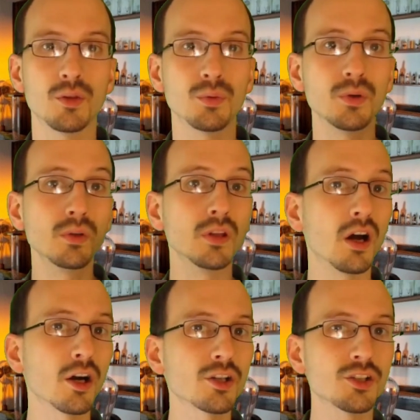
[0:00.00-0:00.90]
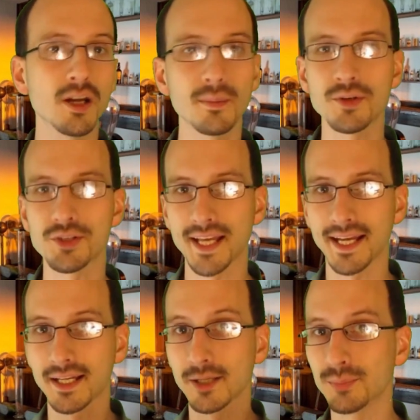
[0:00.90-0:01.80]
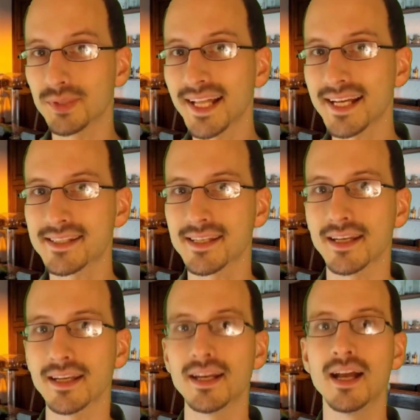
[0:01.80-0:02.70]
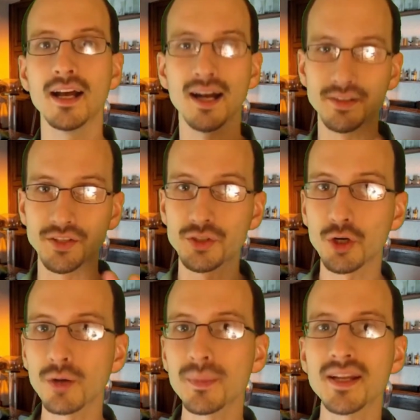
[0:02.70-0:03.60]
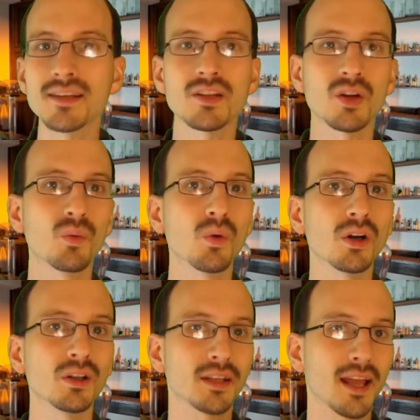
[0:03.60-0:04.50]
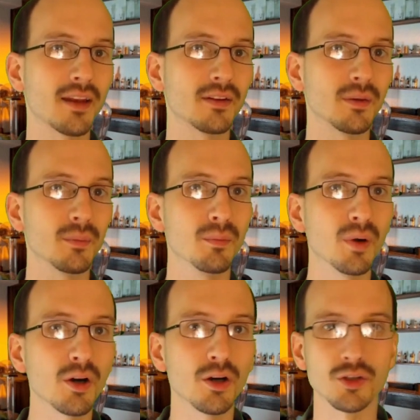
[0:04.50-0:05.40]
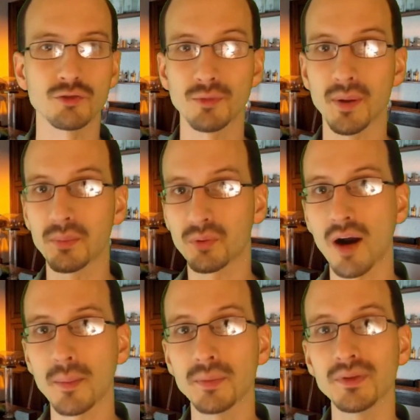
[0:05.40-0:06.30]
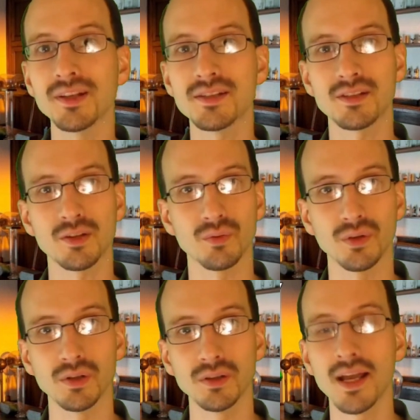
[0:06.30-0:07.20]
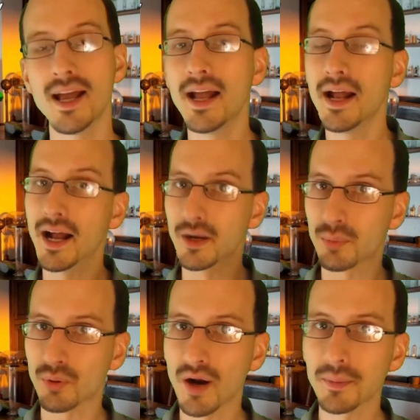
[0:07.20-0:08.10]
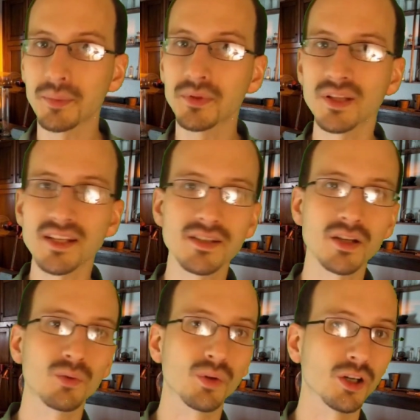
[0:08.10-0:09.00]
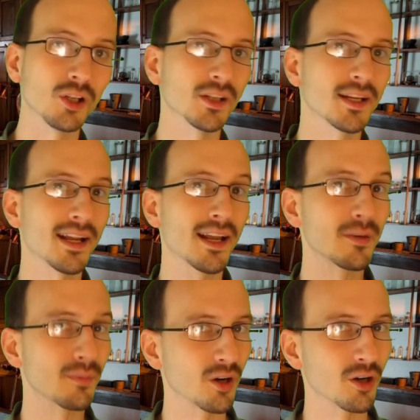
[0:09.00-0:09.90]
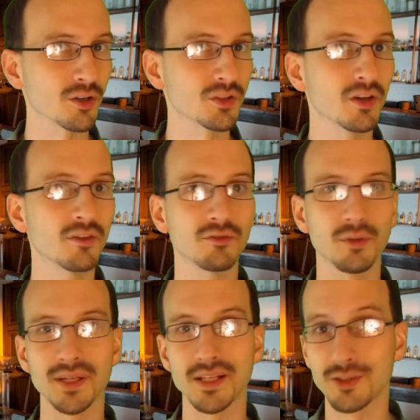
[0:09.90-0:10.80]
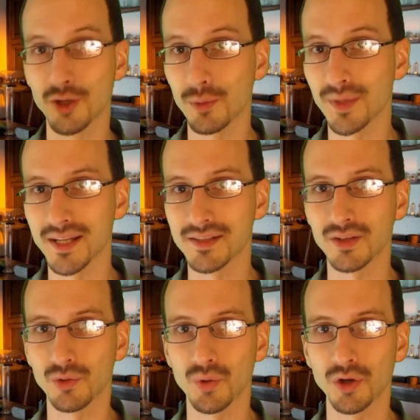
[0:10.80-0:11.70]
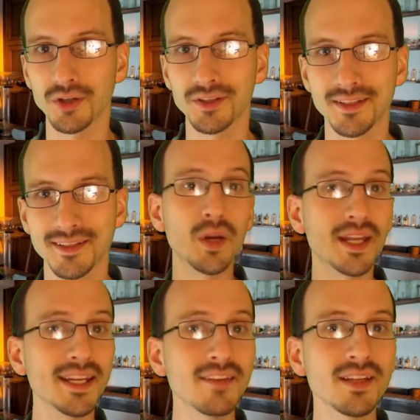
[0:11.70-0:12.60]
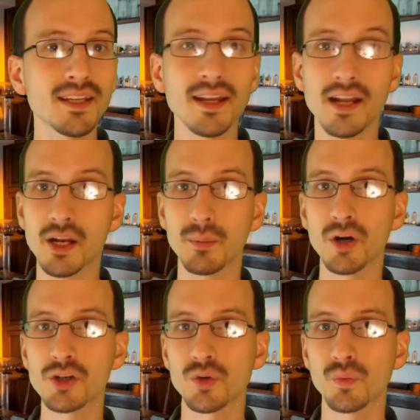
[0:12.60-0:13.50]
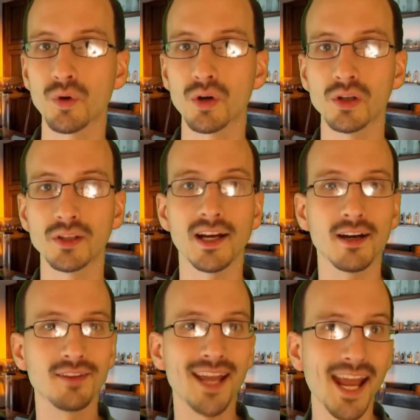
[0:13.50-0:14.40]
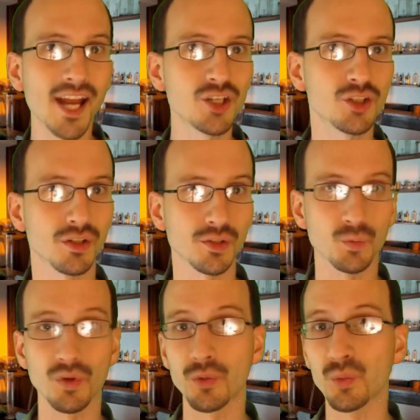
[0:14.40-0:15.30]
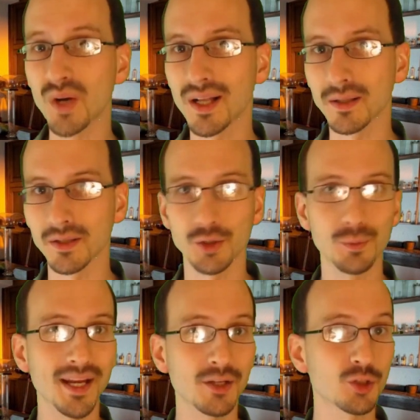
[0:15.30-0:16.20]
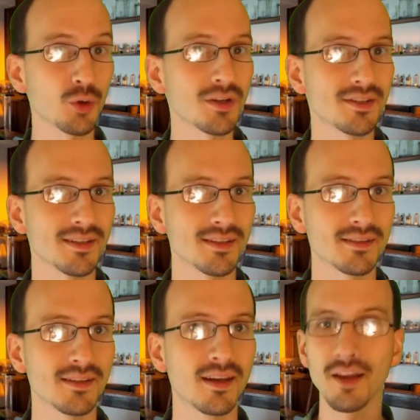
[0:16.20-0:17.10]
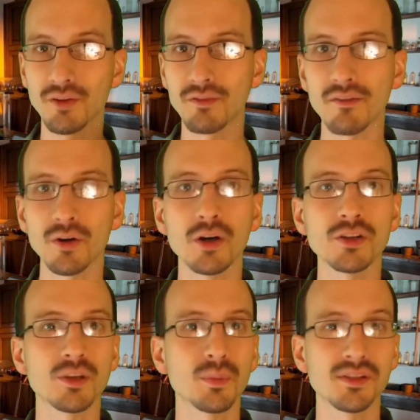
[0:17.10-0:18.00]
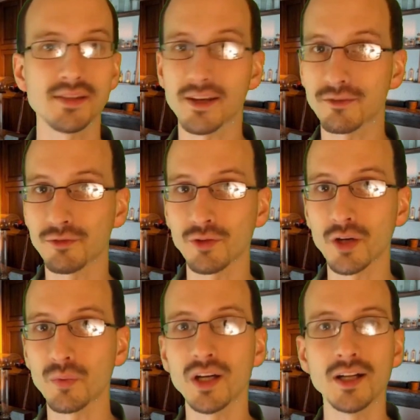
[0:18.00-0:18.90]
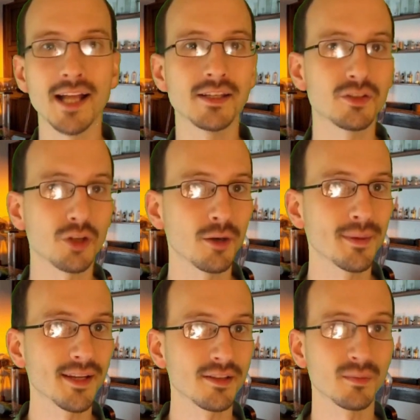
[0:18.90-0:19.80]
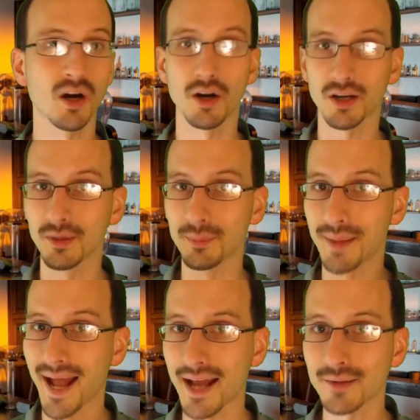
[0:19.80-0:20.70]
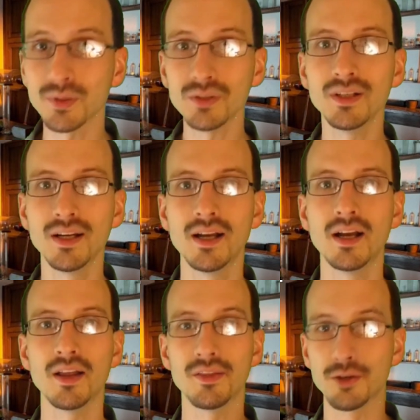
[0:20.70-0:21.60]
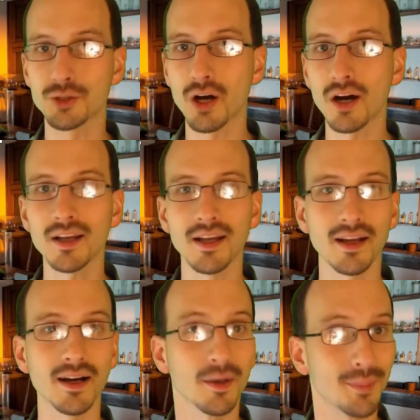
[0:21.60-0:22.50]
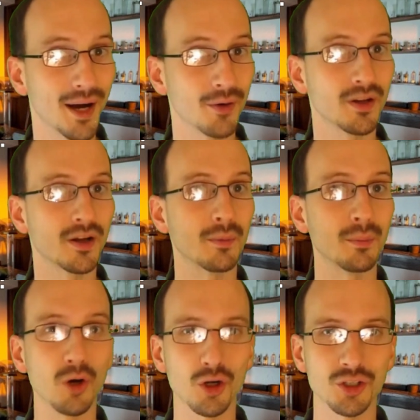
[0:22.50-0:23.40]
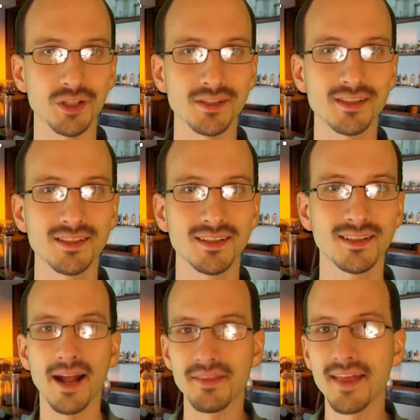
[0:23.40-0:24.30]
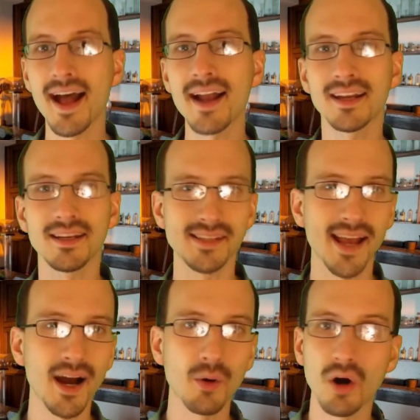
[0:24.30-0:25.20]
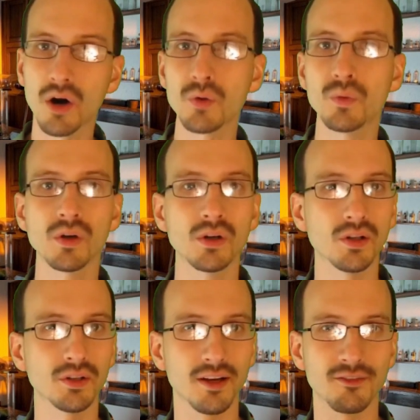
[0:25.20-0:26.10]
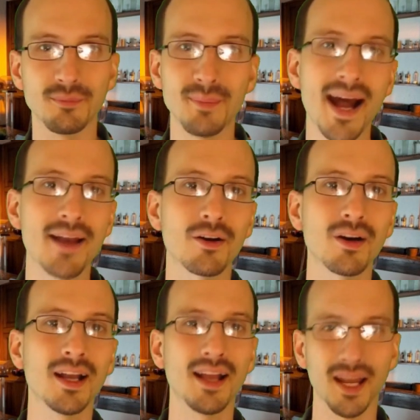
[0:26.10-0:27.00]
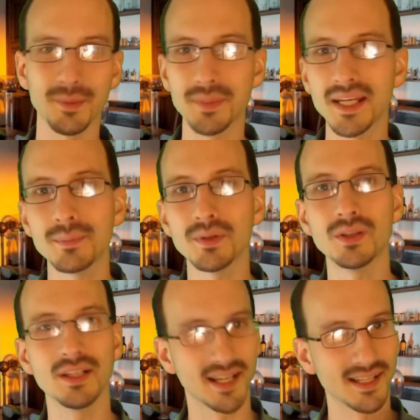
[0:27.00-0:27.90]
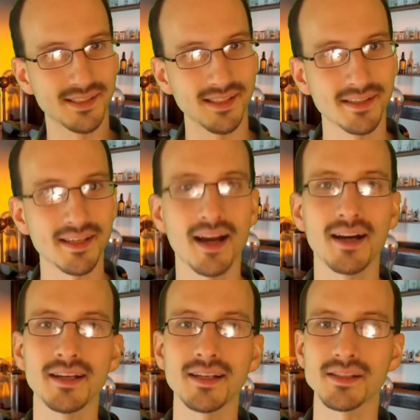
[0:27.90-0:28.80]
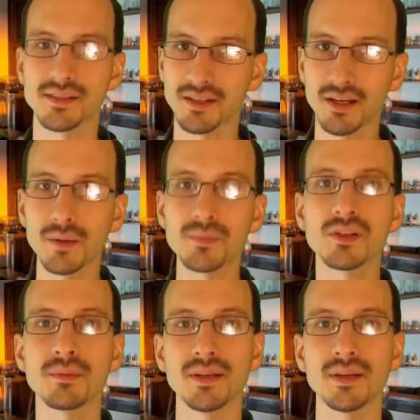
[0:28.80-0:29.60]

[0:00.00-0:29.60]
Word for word: Through large numbers and complexity, a deterministic world can emerge from a probabilistic world, and a probabilistic world can emerge from a deterministic world. We can even get an emergent world of agents with will who make choices. If you've ever heard someone say free will and determinism are compatible, they're talking about emergence. And that is how our world of matter and people and societies comes to